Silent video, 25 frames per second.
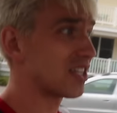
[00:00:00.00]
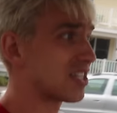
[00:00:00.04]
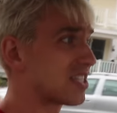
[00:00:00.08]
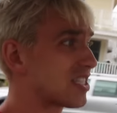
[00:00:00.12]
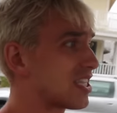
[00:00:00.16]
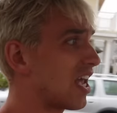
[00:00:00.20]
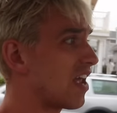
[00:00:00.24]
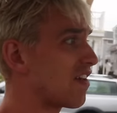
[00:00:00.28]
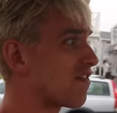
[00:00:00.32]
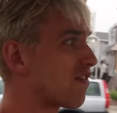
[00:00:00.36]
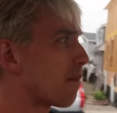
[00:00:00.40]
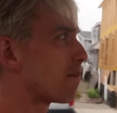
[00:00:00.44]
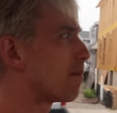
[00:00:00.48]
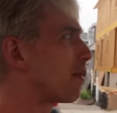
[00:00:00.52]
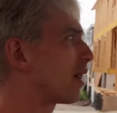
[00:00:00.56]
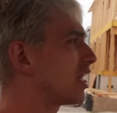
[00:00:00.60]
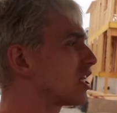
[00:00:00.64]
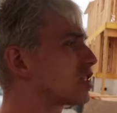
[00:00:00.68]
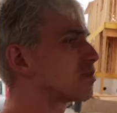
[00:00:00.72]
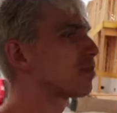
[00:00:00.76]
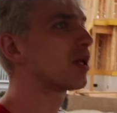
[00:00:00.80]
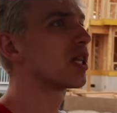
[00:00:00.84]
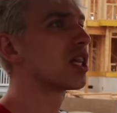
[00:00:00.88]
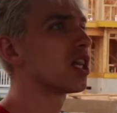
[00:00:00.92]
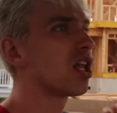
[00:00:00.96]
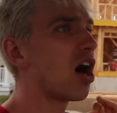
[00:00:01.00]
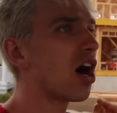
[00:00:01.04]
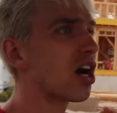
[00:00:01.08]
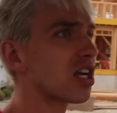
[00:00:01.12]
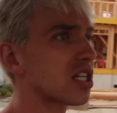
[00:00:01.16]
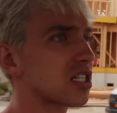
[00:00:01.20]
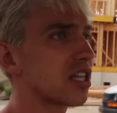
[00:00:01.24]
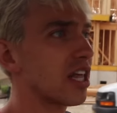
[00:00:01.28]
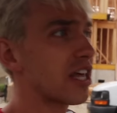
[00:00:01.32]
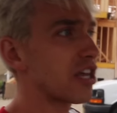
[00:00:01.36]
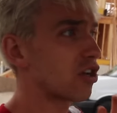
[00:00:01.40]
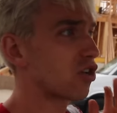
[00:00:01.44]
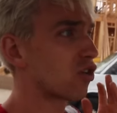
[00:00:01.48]
the safe, but it's been
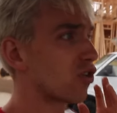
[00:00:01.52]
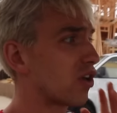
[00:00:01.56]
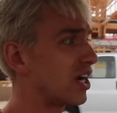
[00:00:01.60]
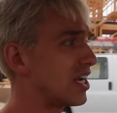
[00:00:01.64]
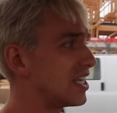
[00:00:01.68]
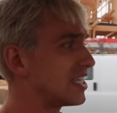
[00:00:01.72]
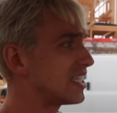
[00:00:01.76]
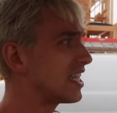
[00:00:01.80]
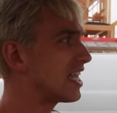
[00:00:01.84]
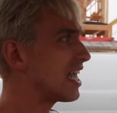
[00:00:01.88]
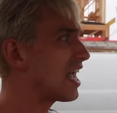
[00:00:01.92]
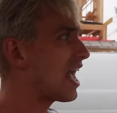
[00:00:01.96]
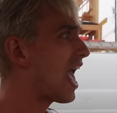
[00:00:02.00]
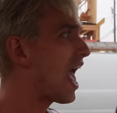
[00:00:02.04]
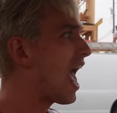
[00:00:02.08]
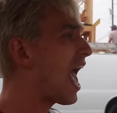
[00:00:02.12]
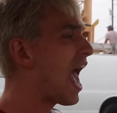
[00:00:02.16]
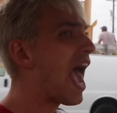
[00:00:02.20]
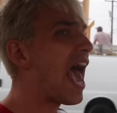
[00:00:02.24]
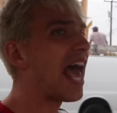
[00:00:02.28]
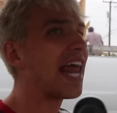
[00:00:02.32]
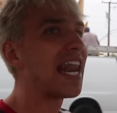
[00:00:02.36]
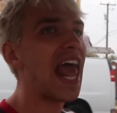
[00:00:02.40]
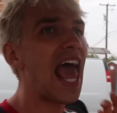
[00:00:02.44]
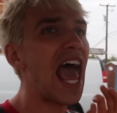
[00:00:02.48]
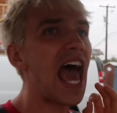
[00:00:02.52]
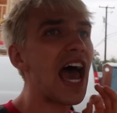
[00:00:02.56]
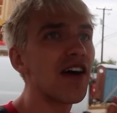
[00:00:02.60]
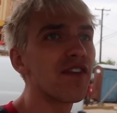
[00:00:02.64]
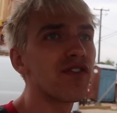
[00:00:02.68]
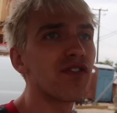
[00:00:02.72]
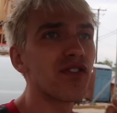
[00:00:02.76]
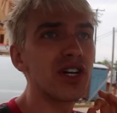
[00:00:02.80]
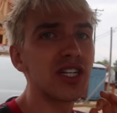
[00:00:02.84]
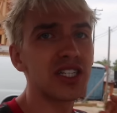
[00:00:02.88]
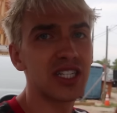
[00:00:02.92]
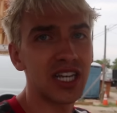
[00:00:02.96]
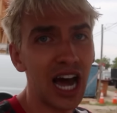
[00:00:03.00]
locked like crazy. And
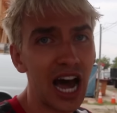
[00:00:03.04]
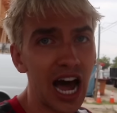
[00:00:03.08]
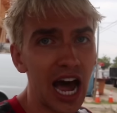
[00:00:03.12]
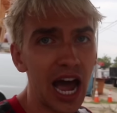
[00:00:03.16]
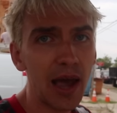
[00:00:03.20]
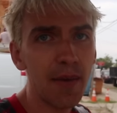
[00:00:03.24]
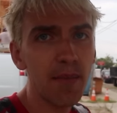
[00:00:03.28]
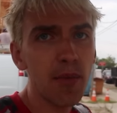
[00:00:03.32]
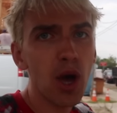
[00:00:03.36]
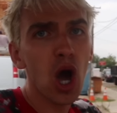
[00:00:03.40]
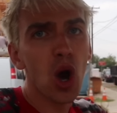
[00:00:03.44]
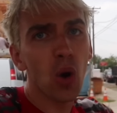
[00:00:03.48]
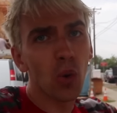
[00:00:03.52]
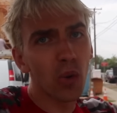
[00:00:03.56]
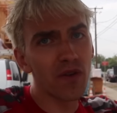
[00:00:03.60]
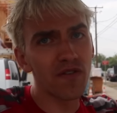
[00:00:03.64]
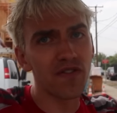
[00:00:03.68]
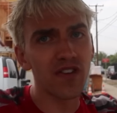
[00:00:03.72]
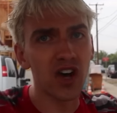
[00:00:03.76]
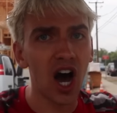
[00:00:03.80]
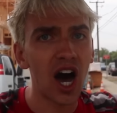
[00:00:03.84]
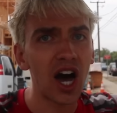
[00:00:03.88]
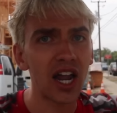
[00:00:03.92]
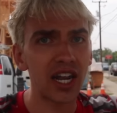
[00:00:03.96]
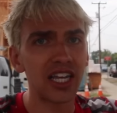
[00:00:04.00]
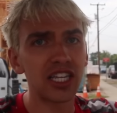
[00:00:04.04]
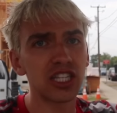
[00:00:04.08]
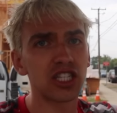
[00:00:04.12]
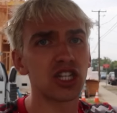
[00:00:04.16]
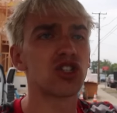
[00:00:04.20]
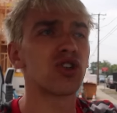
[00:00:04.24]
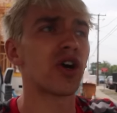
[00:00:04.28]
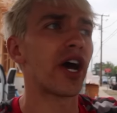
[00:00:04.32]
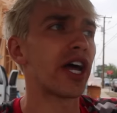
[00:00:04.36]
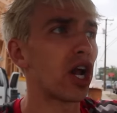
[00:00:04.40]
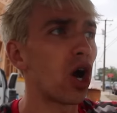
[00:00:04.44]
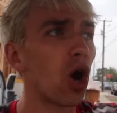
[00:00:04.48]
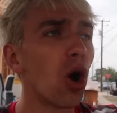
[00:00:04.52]
every time we've gone in to
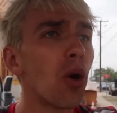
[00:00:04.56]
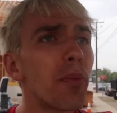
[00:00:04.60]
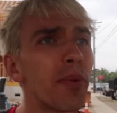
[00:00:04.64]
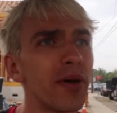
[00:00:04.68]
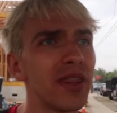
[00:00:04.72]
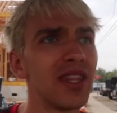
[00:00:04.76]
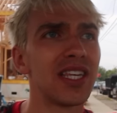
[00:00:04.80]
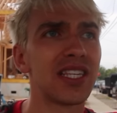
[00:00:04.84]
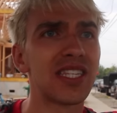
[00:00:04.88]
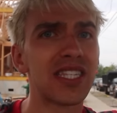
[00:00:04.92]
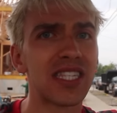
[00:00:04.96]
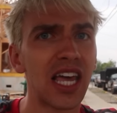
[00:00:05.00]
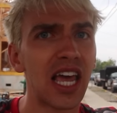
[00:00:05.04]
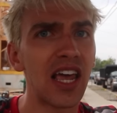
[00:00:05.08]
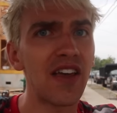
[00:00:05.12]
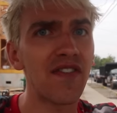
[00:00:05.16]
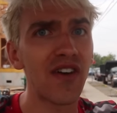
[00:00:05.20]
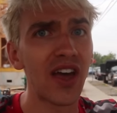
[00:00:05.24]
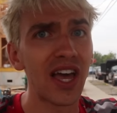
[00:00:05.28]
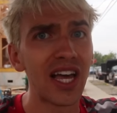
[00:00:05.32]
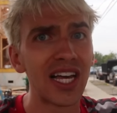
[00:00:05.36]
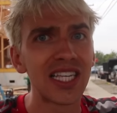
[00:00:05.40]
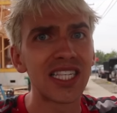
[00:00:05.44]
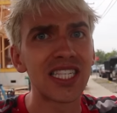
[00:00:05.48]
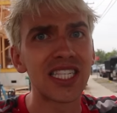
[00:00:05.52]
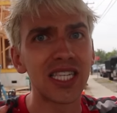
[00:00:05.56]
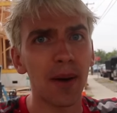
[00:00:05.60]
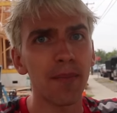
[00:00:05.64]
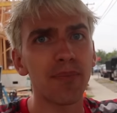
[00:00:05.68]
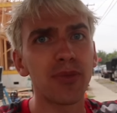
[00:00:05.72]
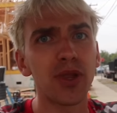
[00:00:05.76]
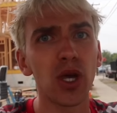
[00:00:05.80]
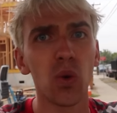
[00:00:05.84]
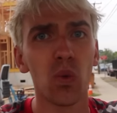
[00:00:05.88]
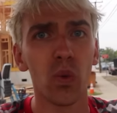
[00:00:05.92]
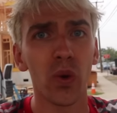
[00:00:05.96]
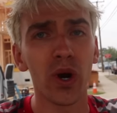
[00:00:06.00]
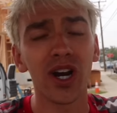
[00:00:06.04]
try to open the safe,
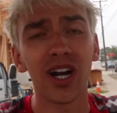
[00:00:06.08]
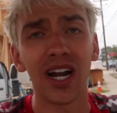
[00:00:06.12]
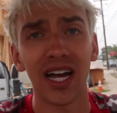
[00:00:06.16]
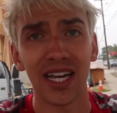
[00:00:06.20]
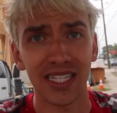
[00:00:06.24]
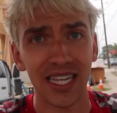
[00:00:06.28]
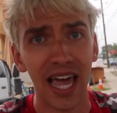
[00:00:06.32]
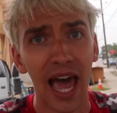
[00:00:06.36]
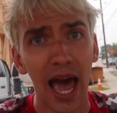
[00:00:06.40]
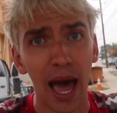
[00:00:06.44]
something weird has